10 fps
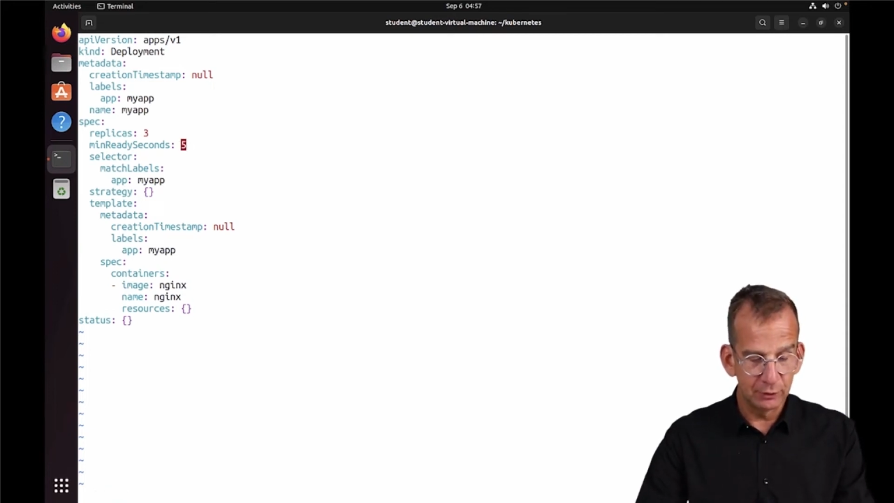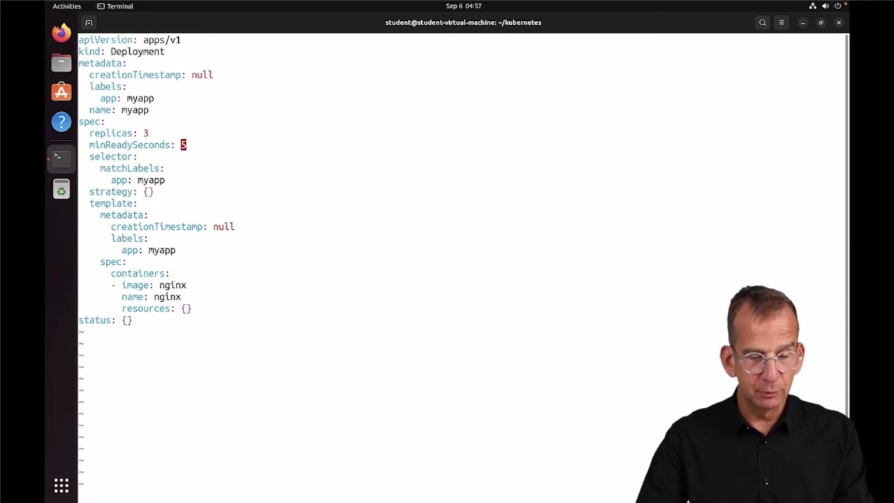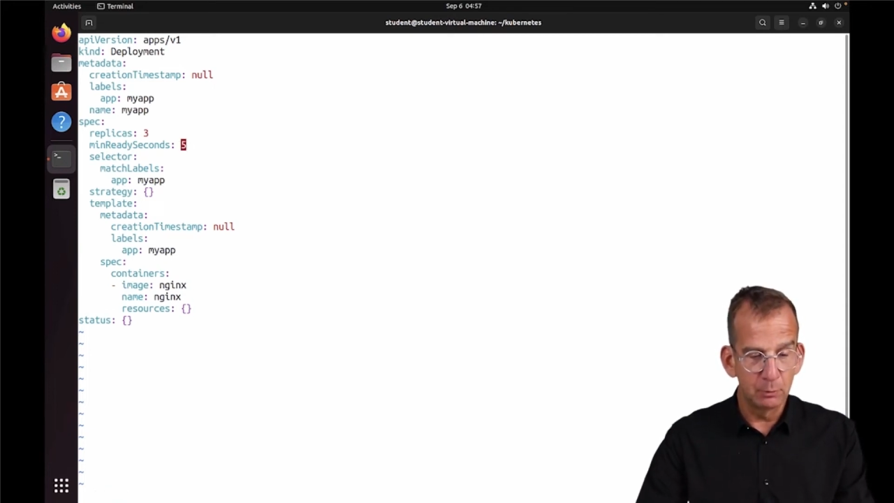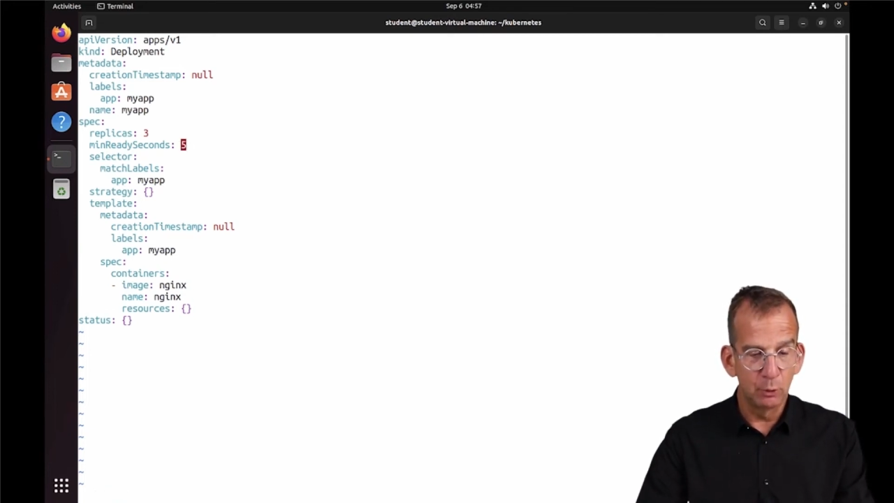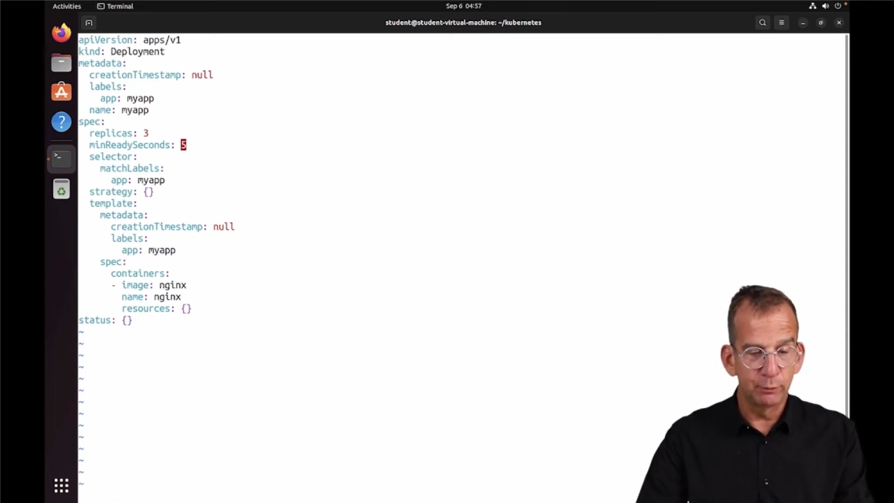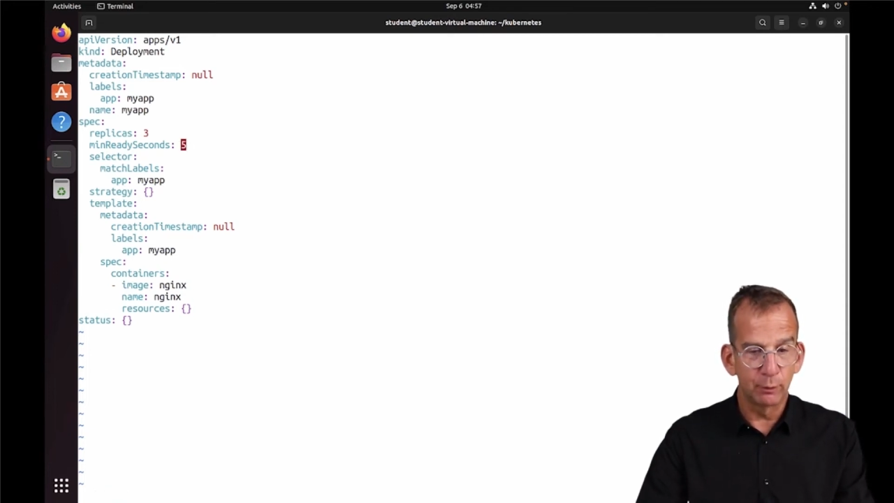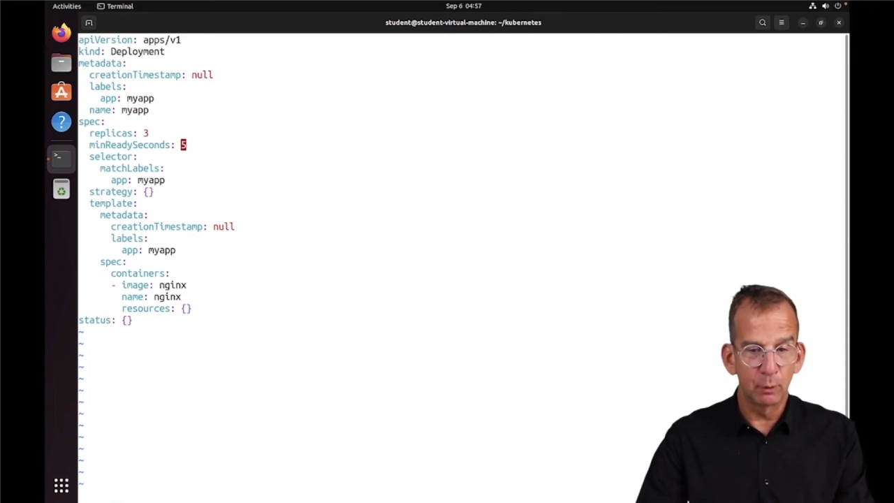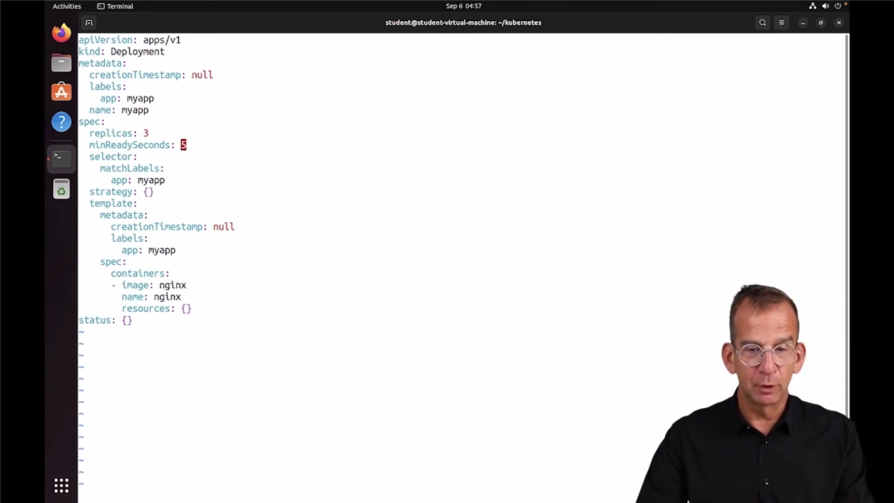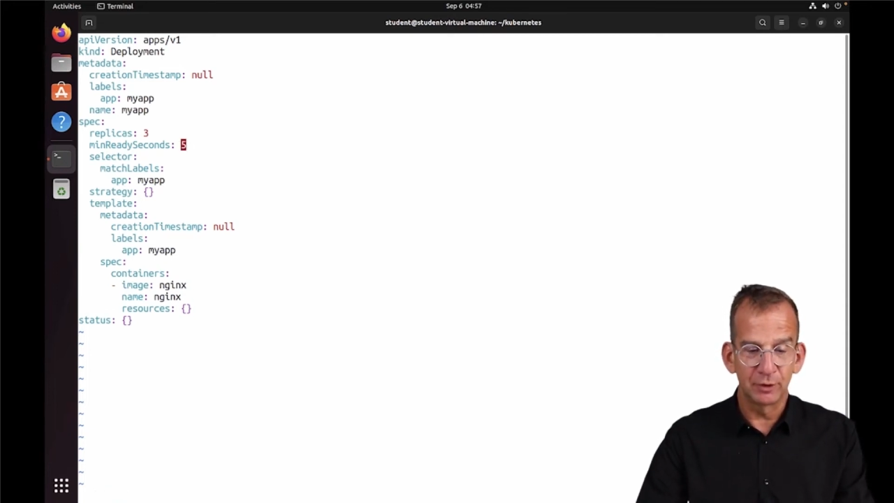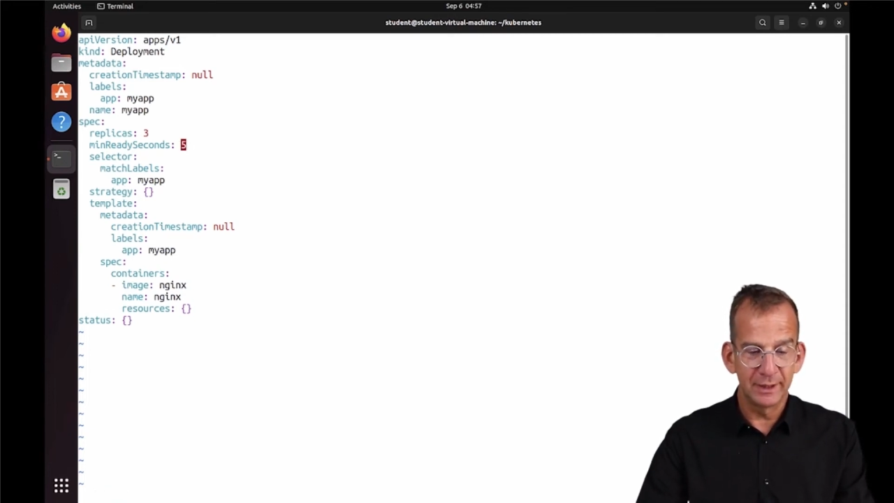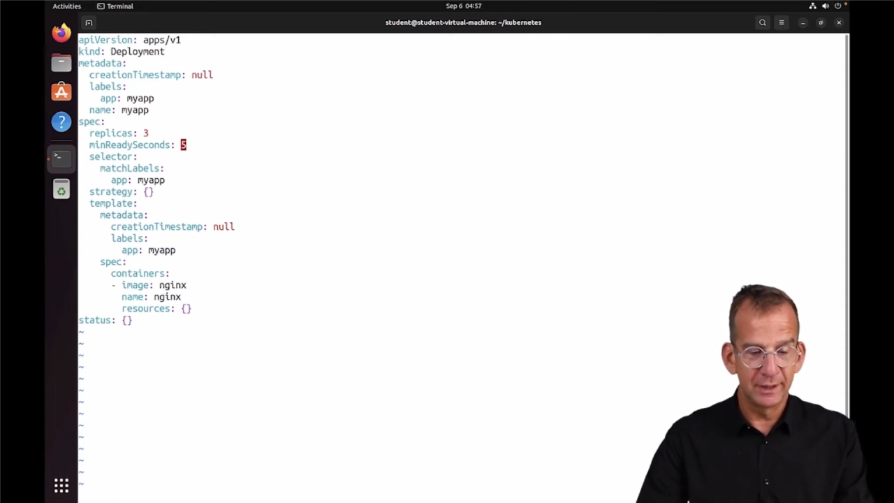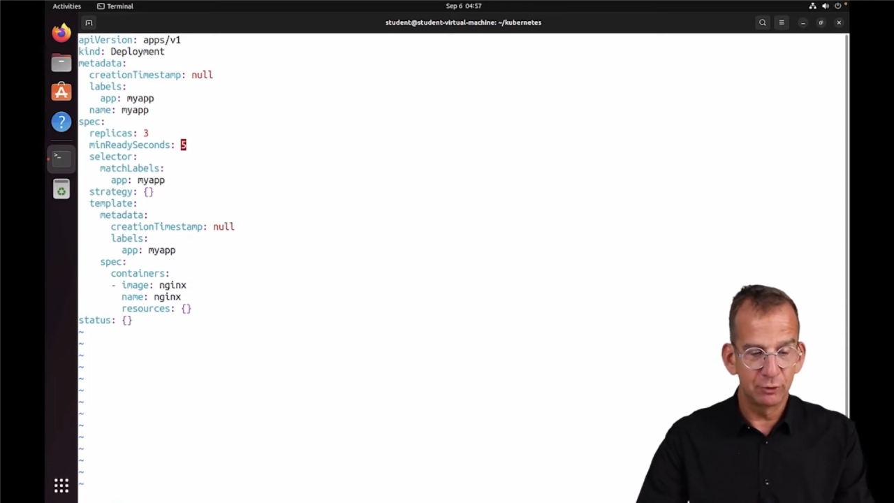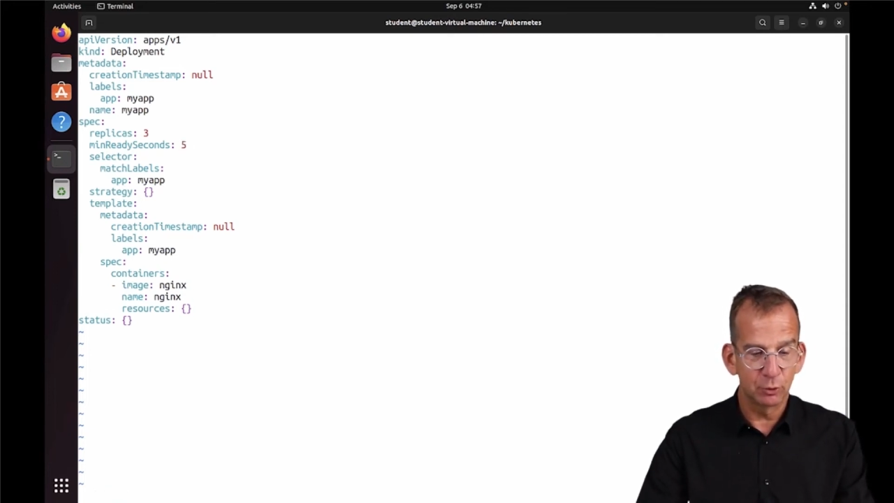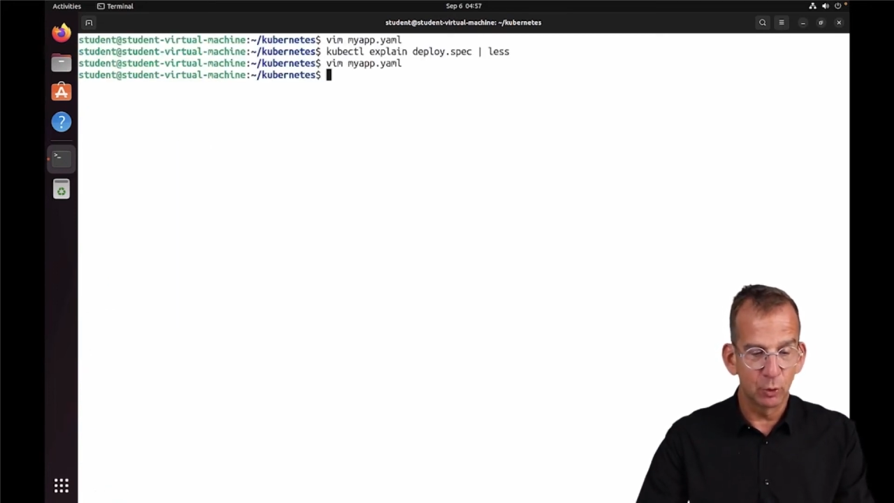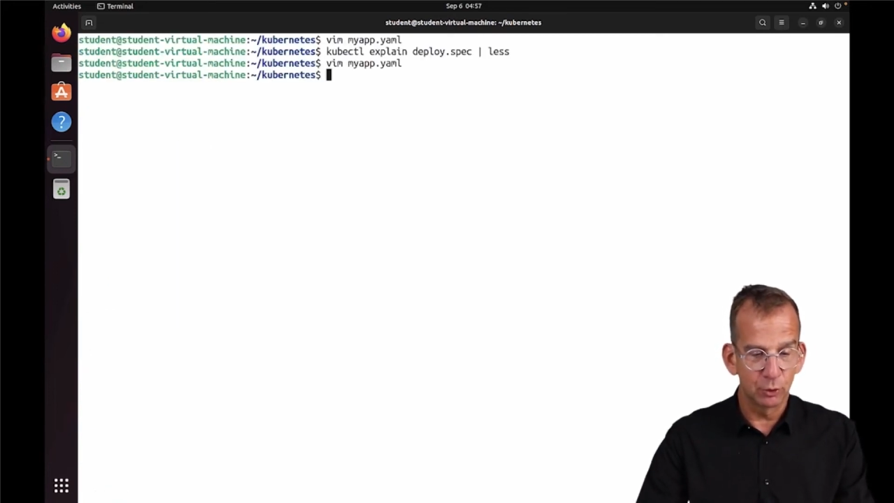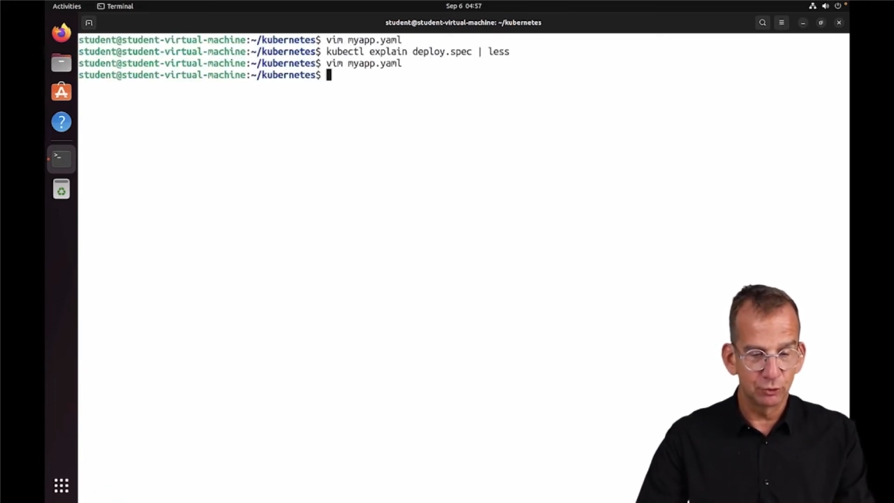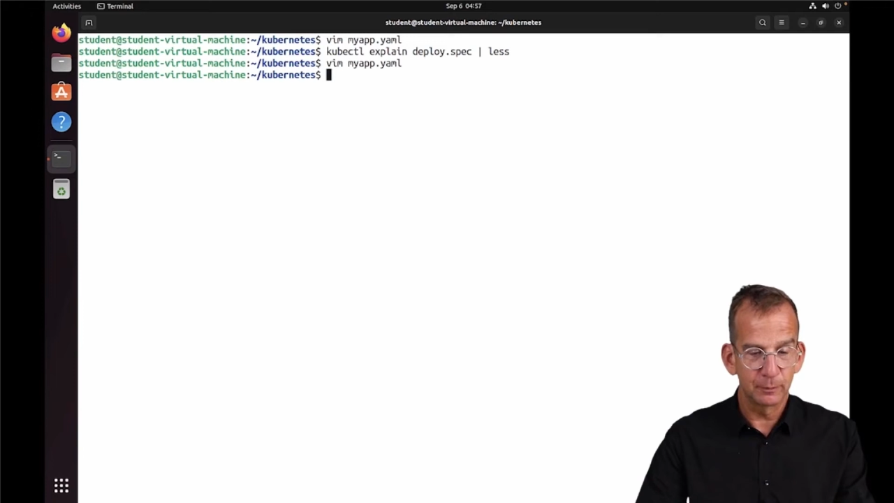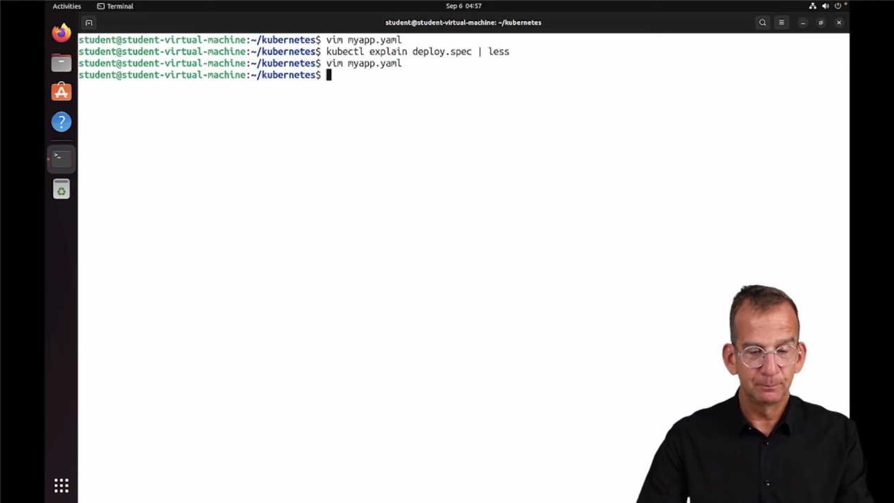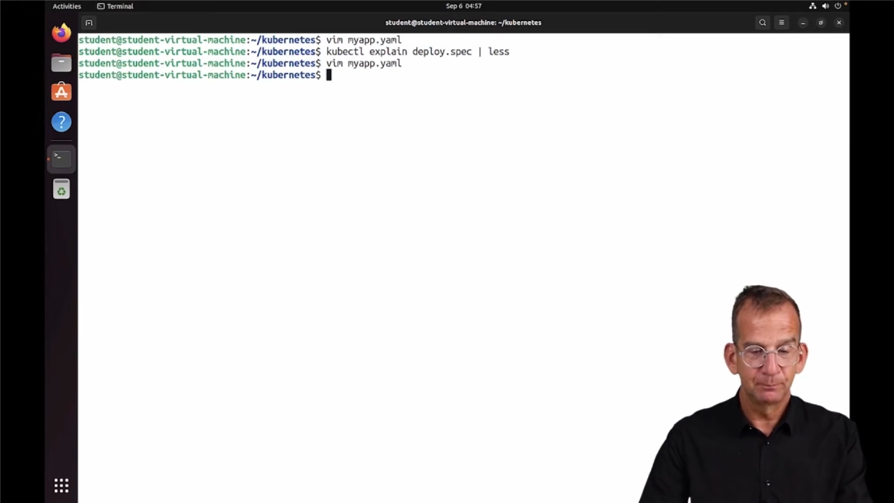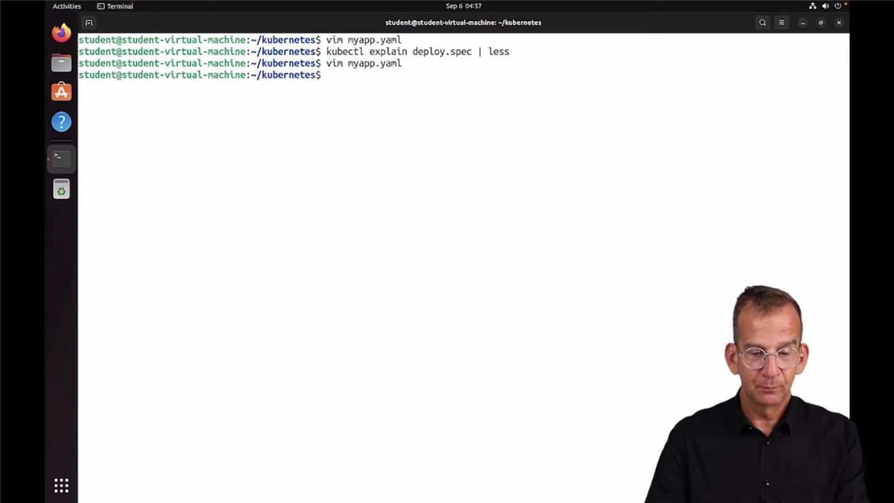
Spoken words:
as we move forward in this course.